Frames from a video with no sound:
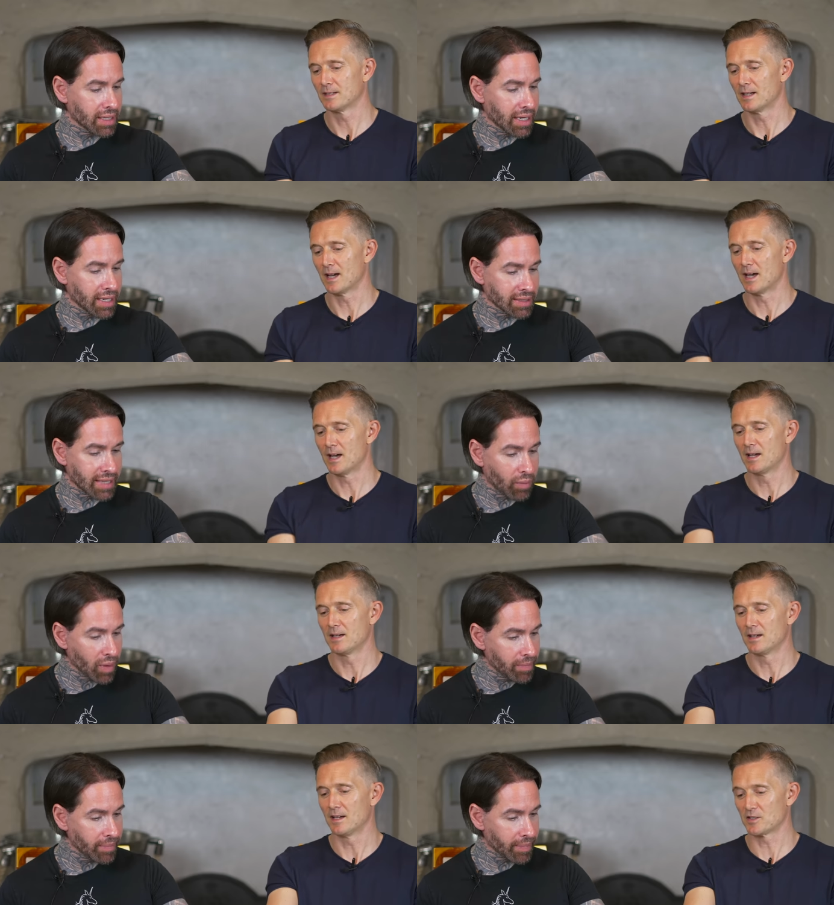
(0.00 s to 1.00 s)
Speaker 1: as that
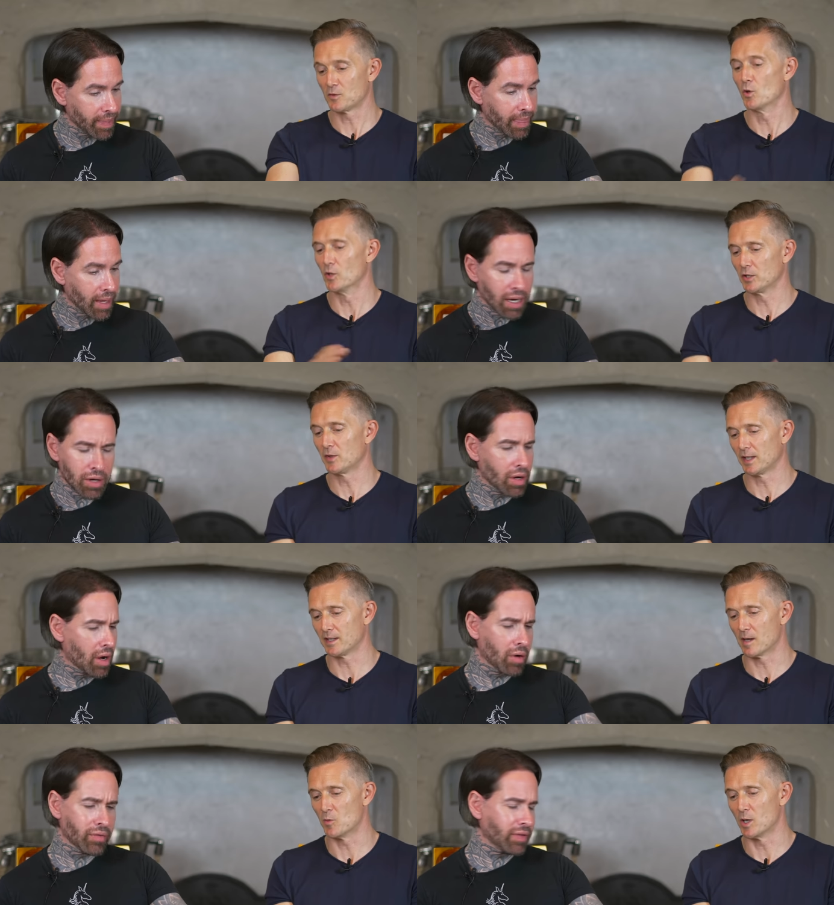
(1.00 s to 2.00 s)
one. As the one that you think
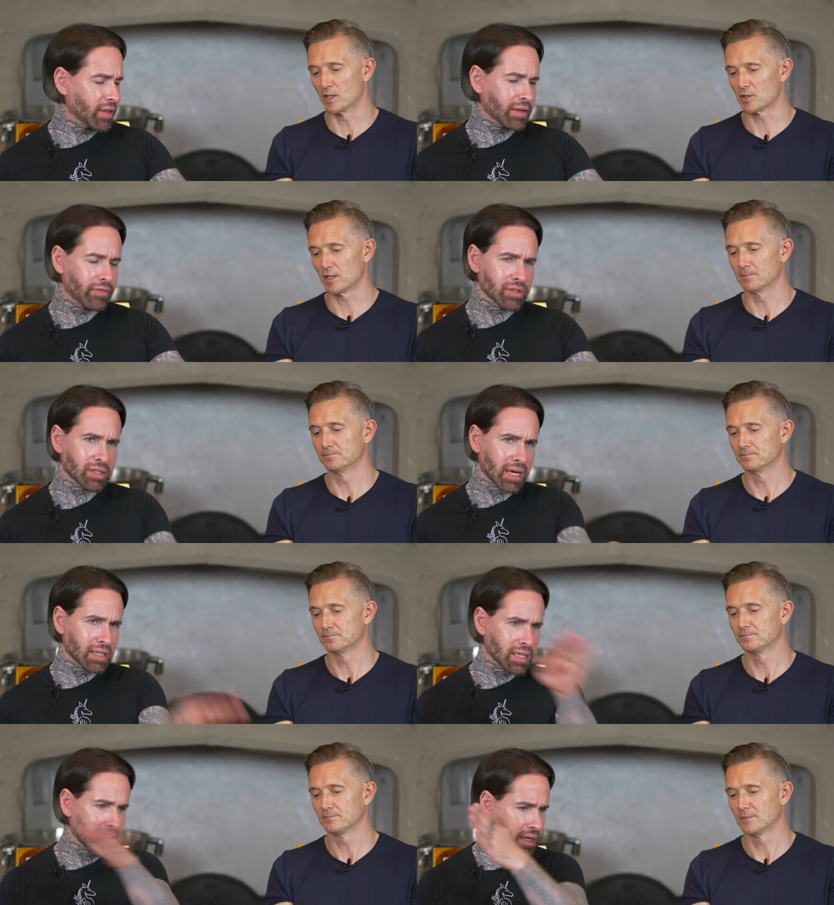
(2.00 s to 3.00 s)
no, is No, the, the, difference, yeah.
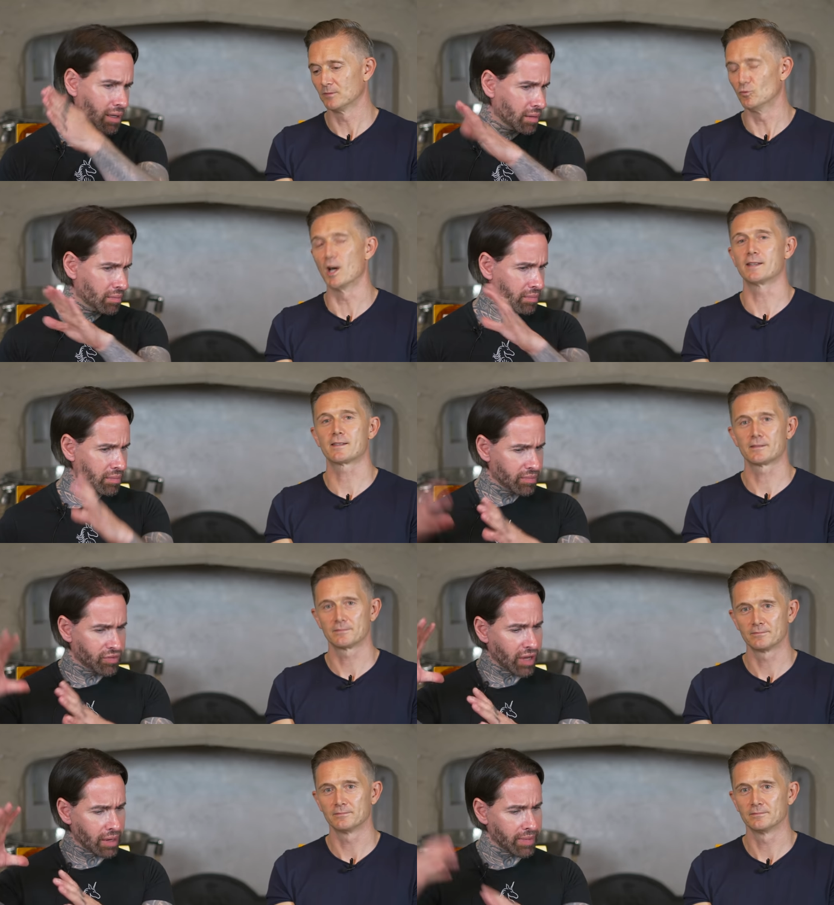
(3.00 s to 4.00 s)
that's like a um, right.
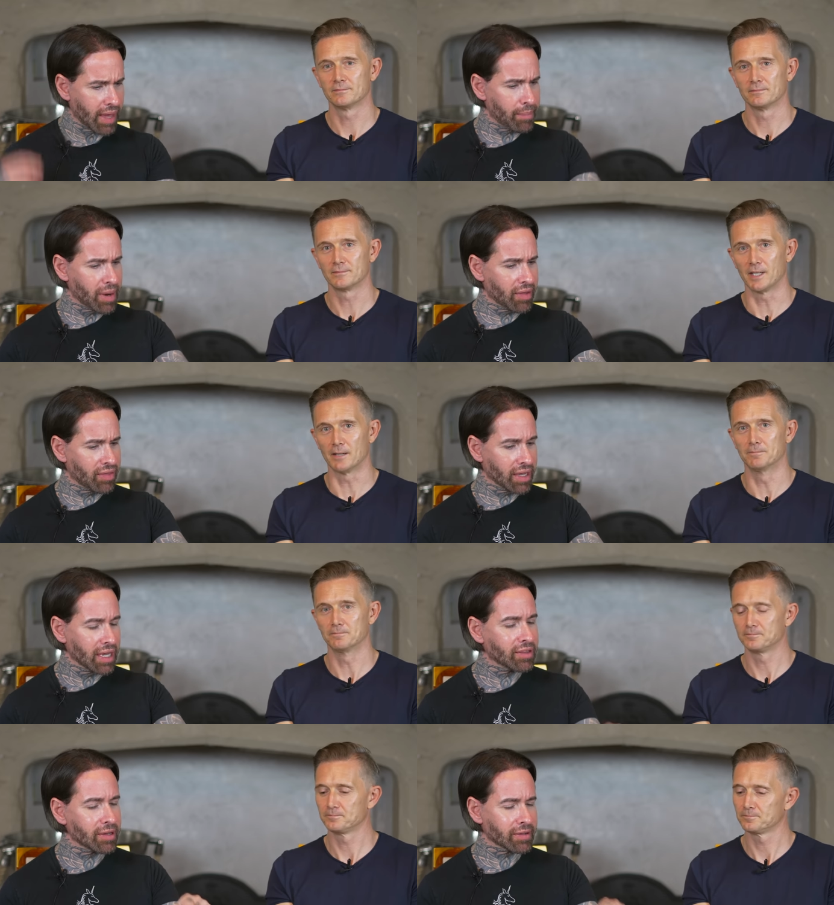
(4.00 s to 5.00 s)
setup there. But I yeah.
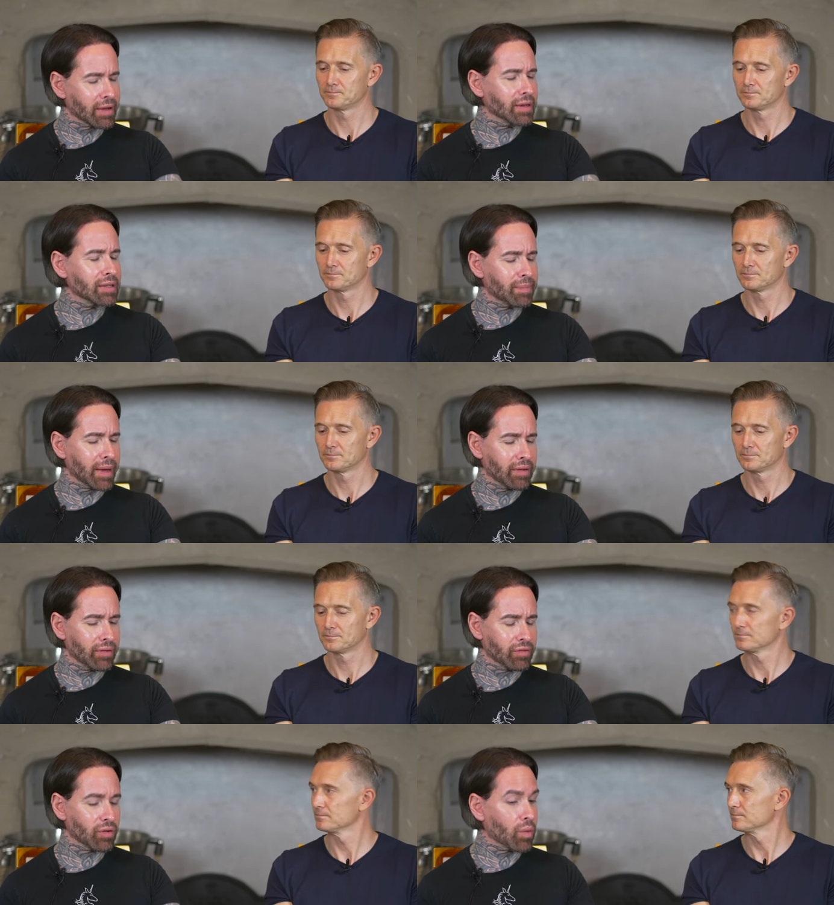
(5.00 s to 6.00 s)
think it, they're going to depend.
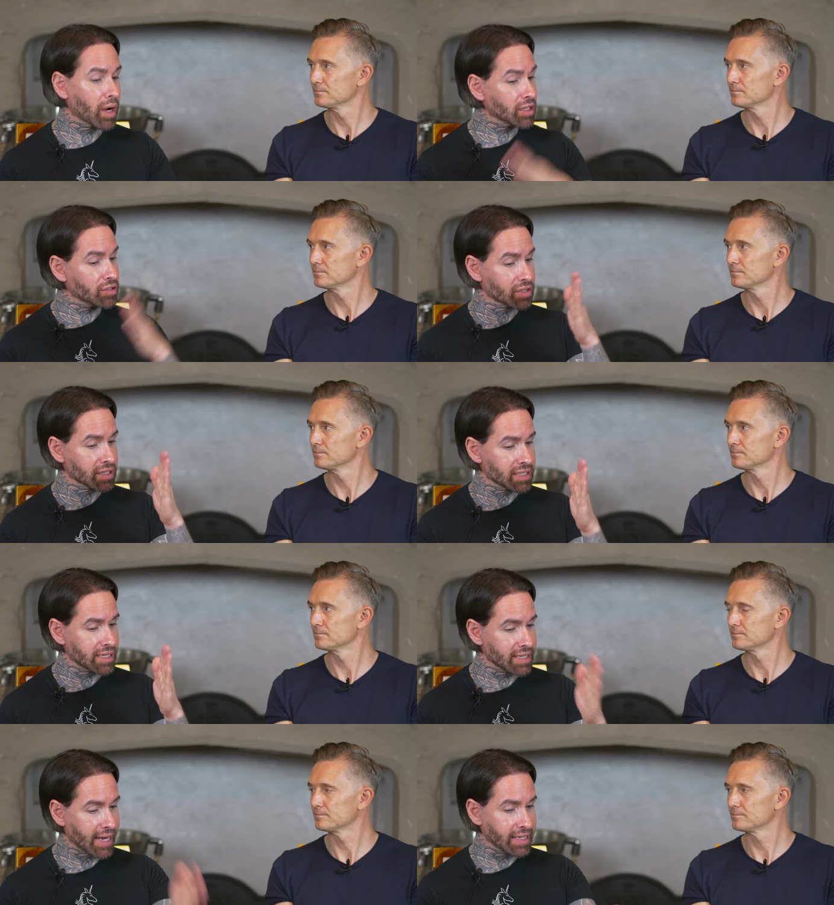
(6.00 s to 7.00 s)
So what I'm going to do is I'm going to
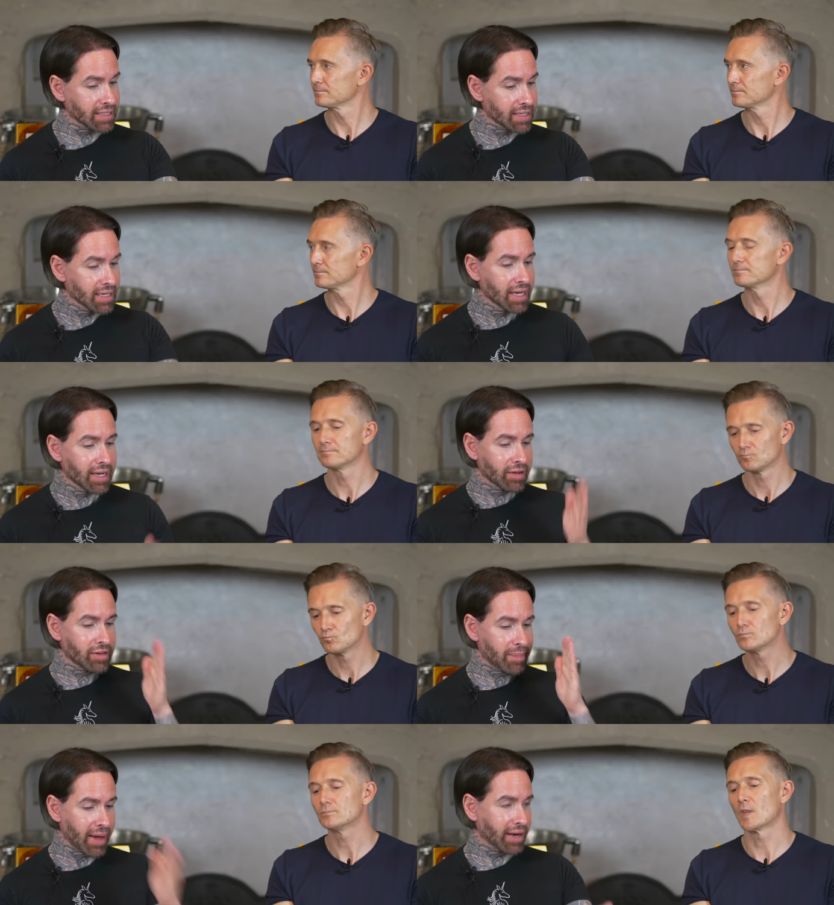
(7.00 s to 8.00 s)
say it's an 8.
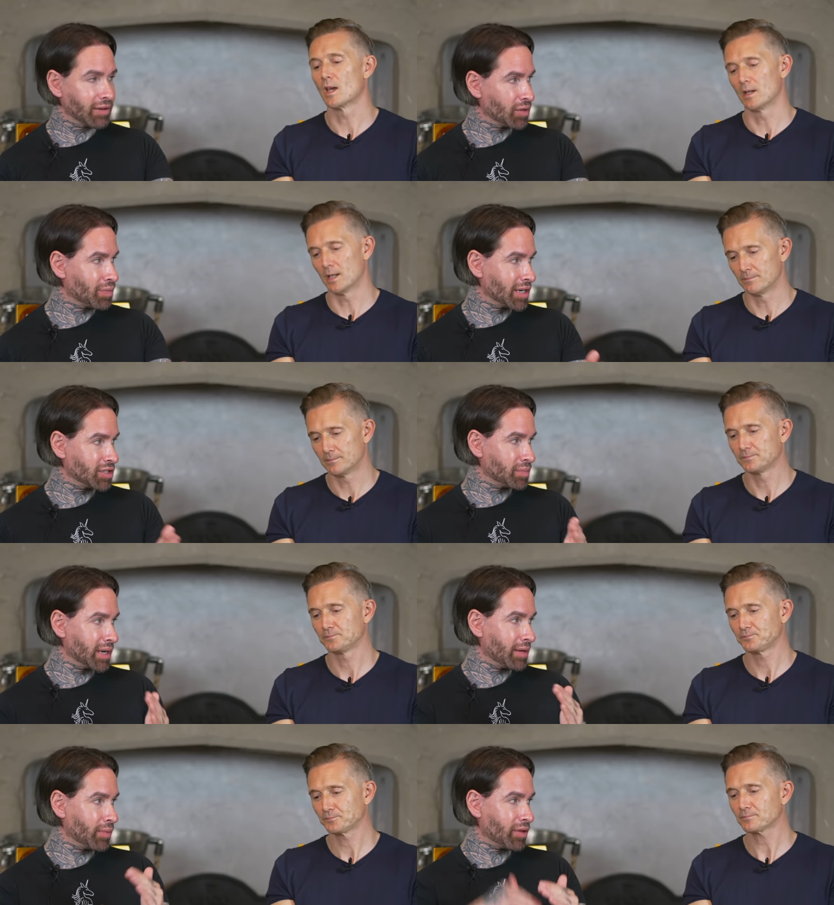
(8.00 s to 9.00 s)
Depending on the price will
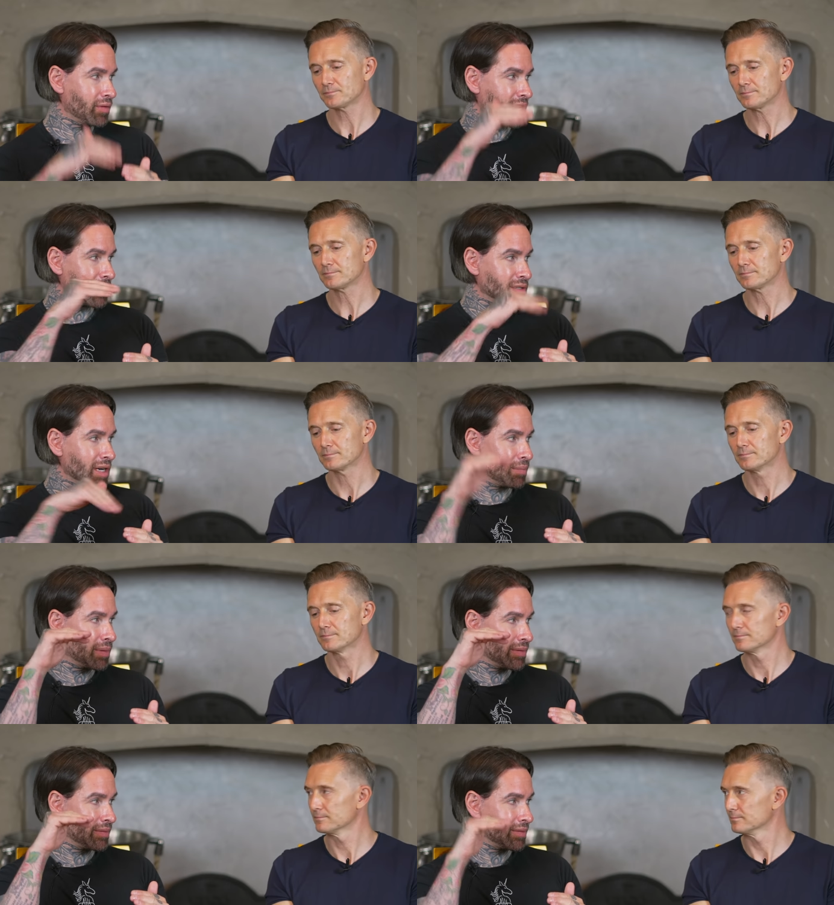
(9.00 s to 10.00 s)
be whether it goes
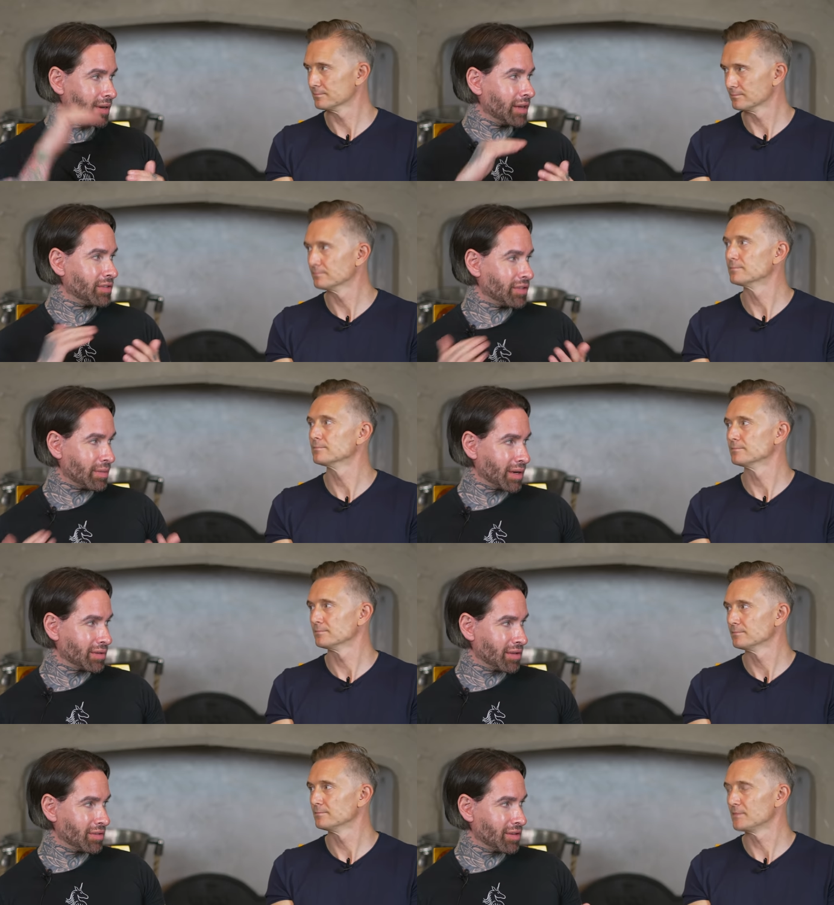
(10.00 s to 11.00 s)
up. Does that
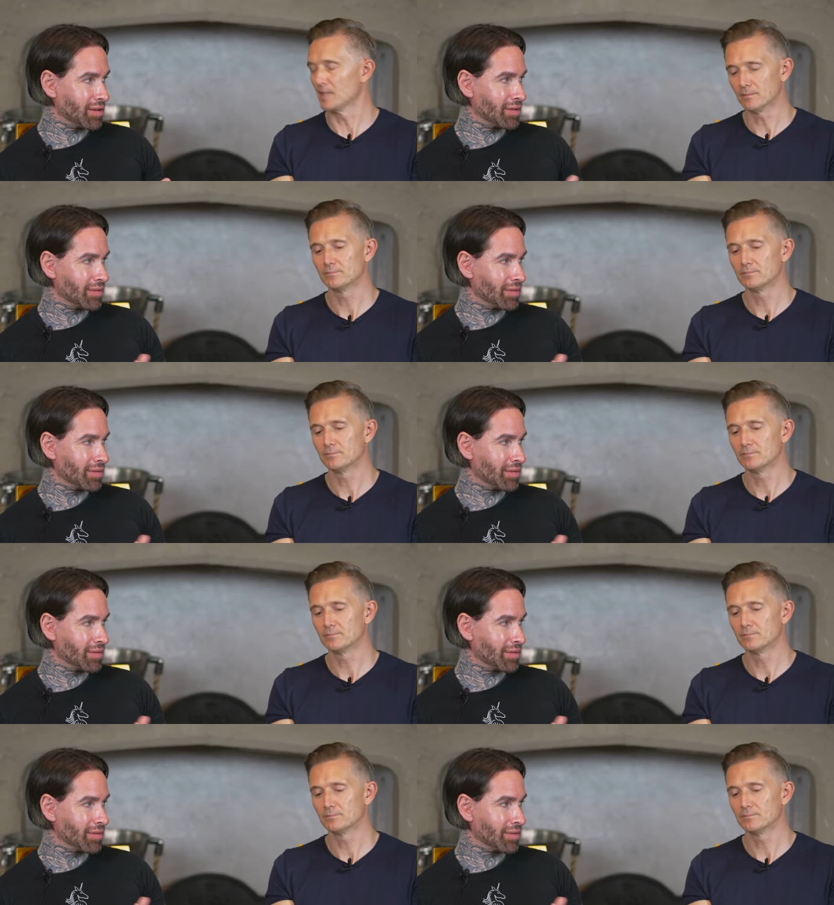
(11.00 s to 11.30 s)
make sense to you? Yeah,